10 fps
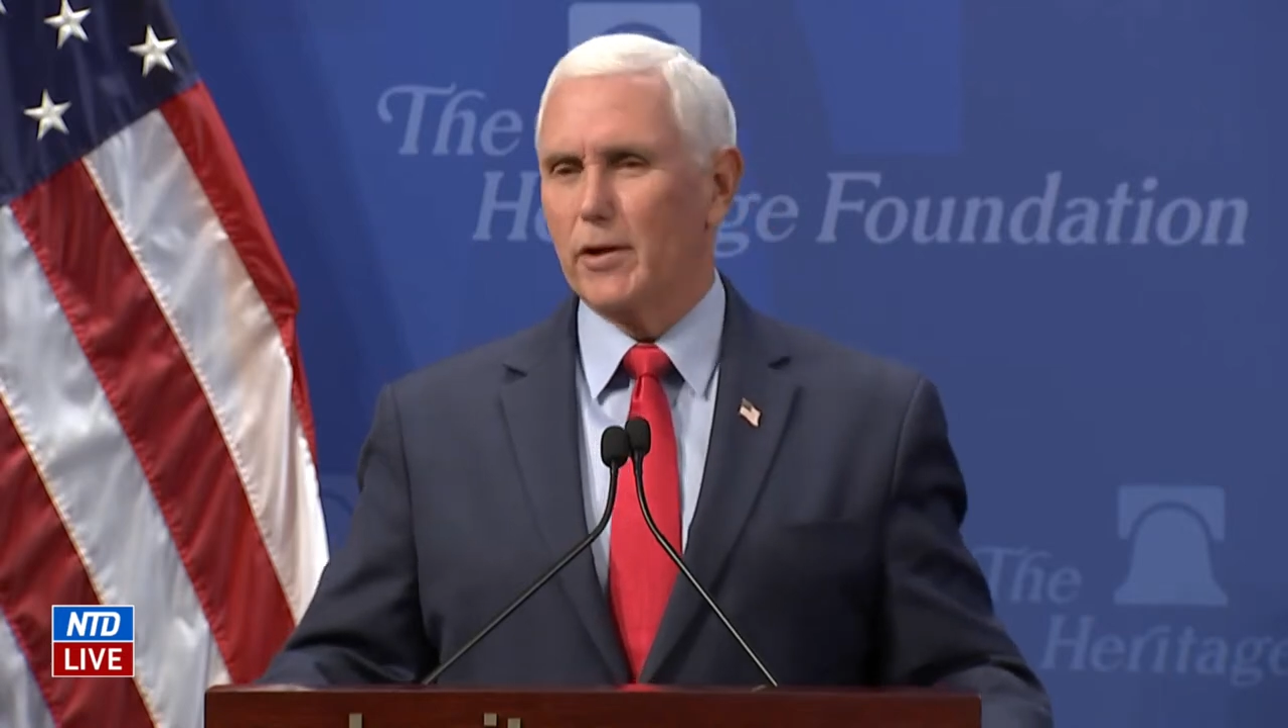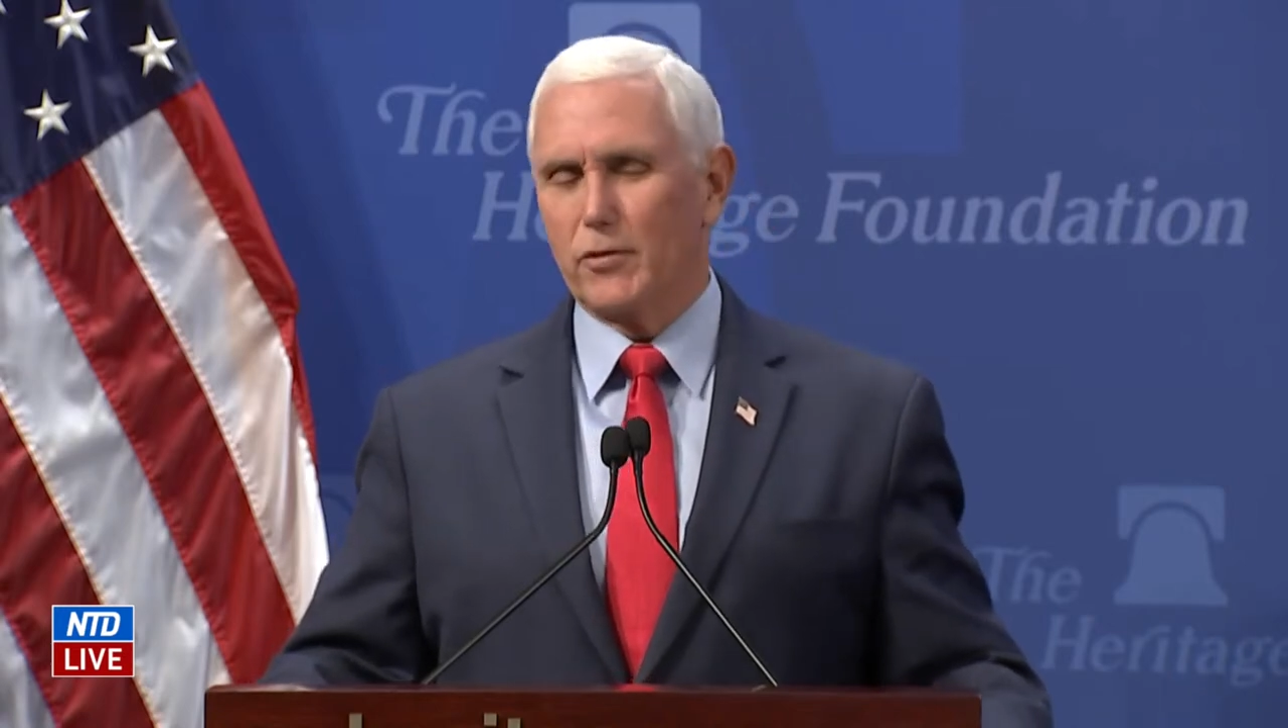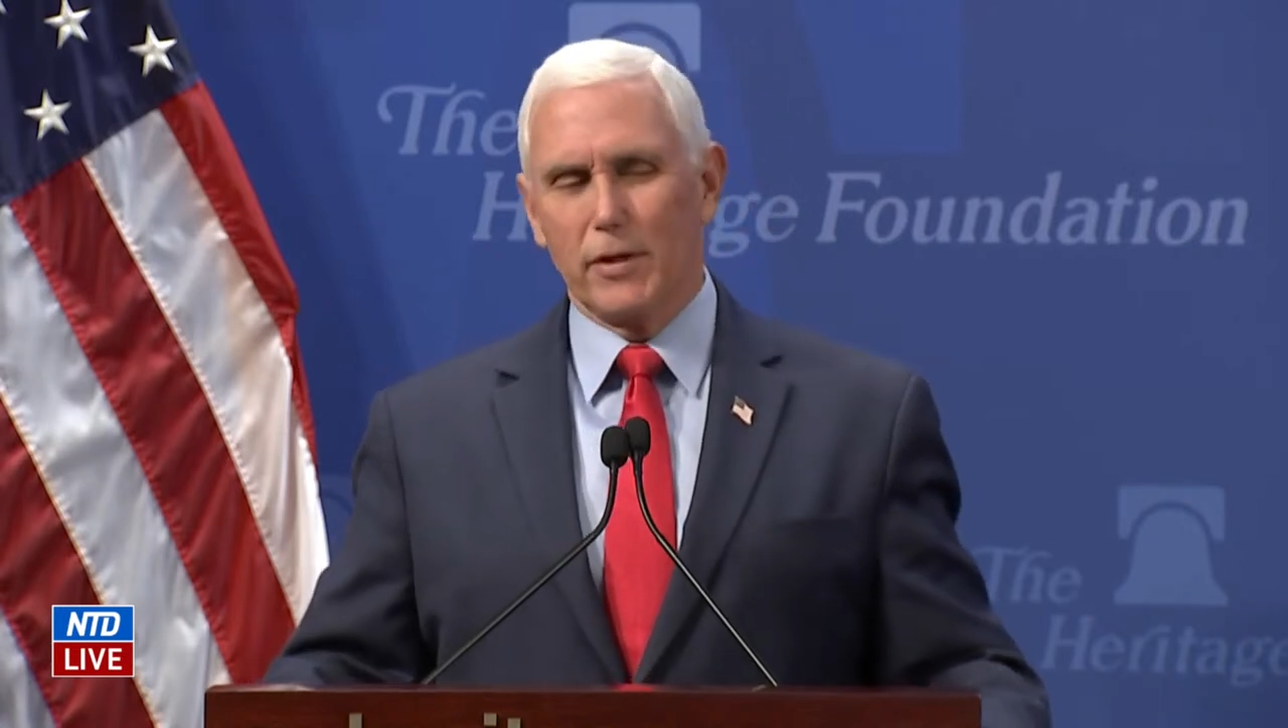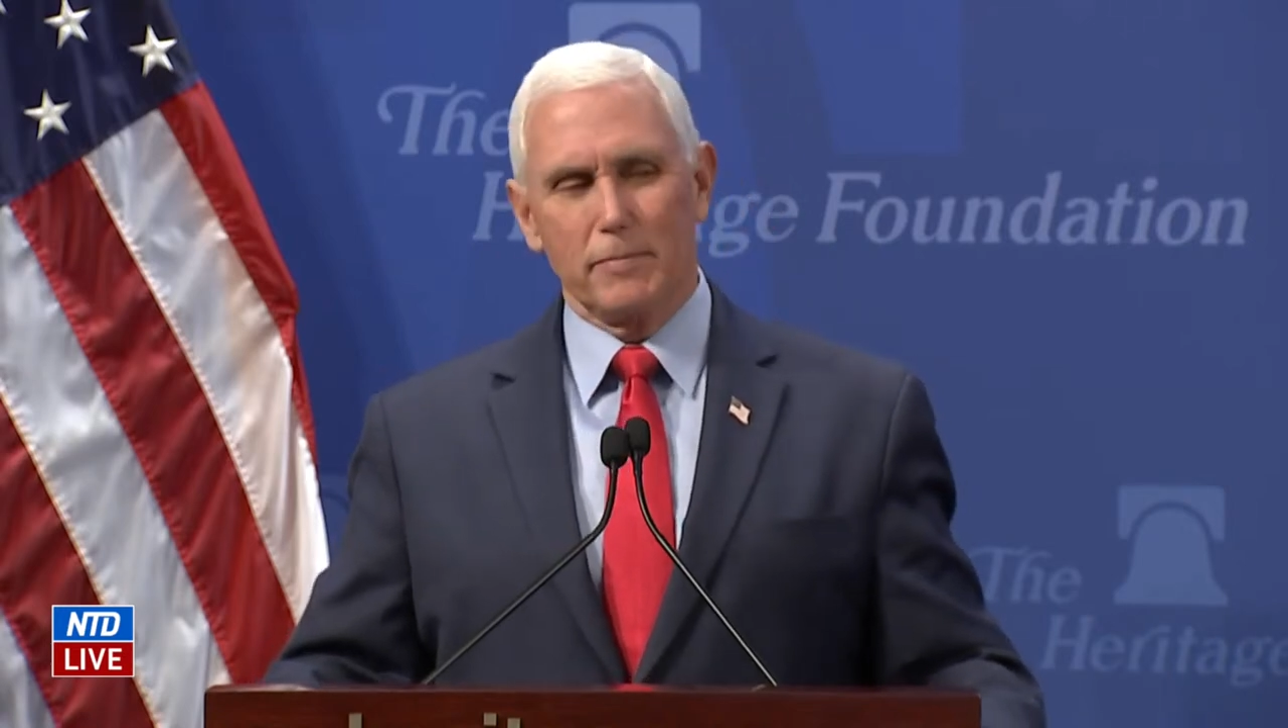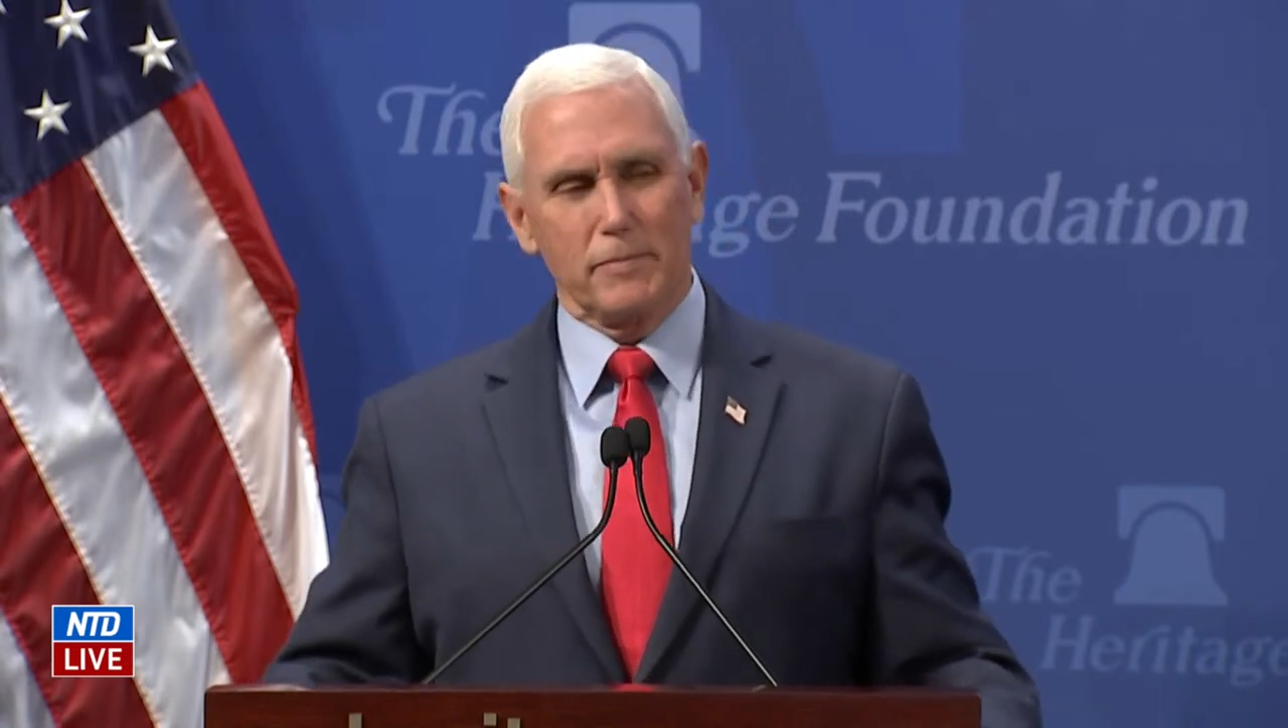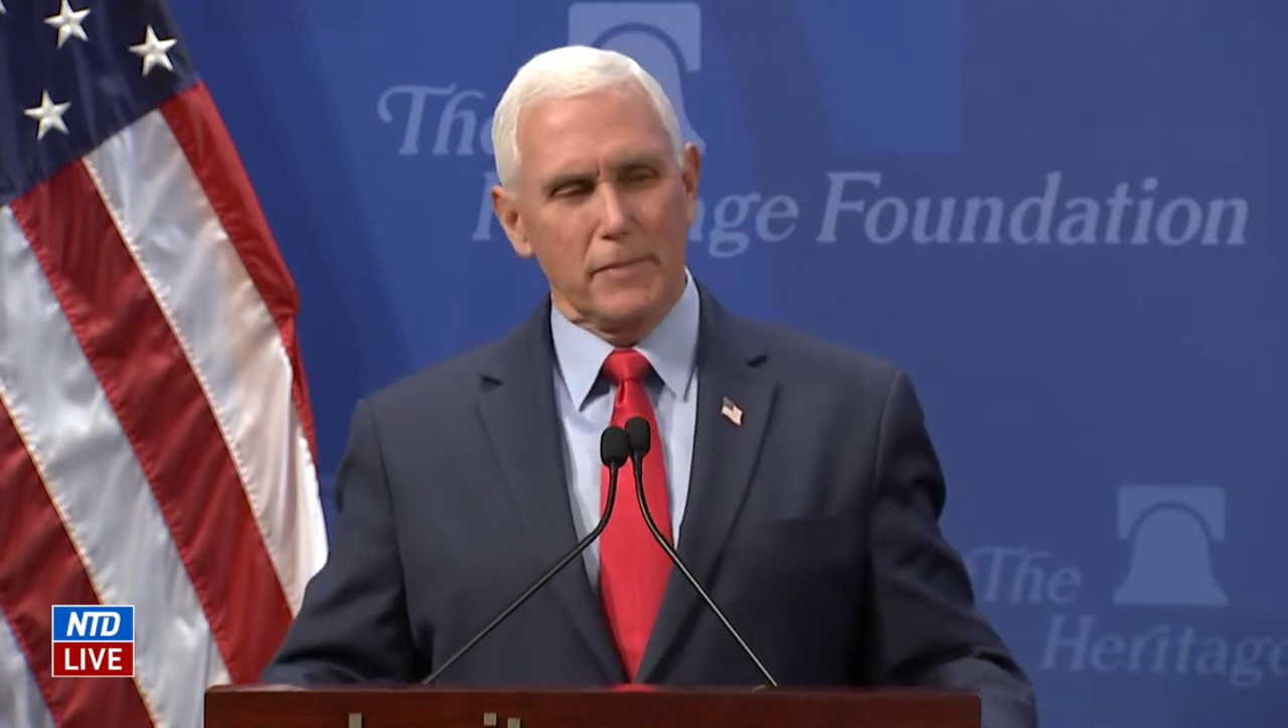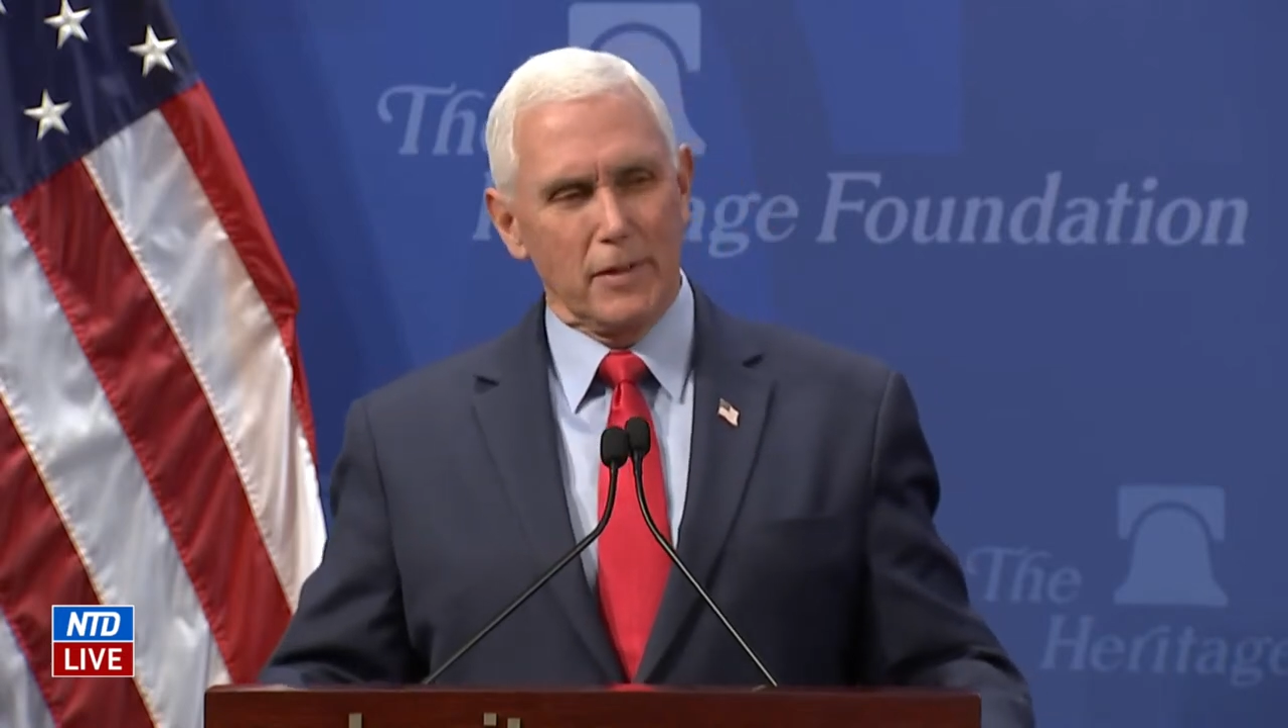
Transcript: as a